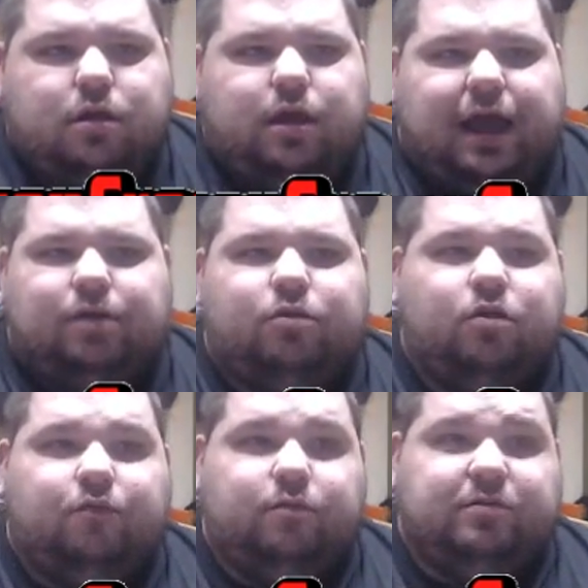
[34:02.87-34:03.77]
I don't know
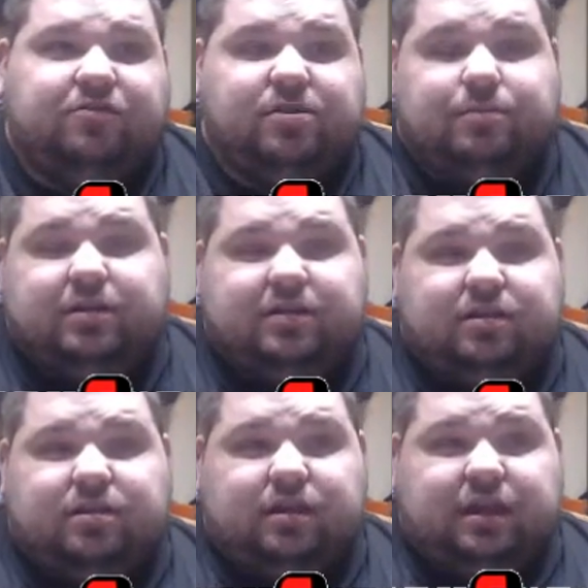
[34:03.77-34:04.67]
if we'll be streaming this
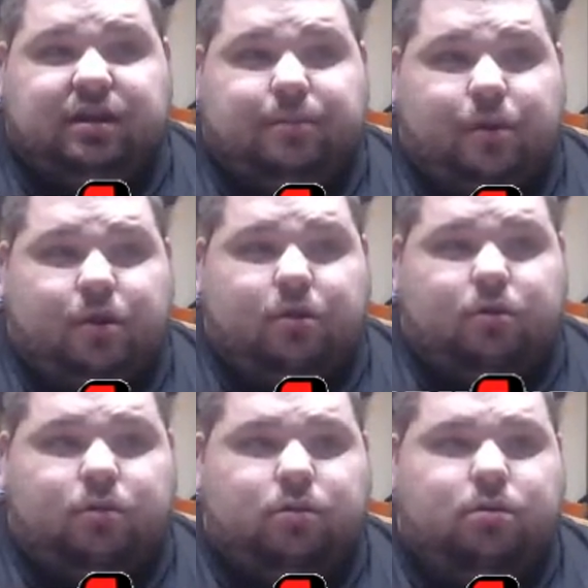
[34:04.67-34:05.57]
again tomorrow.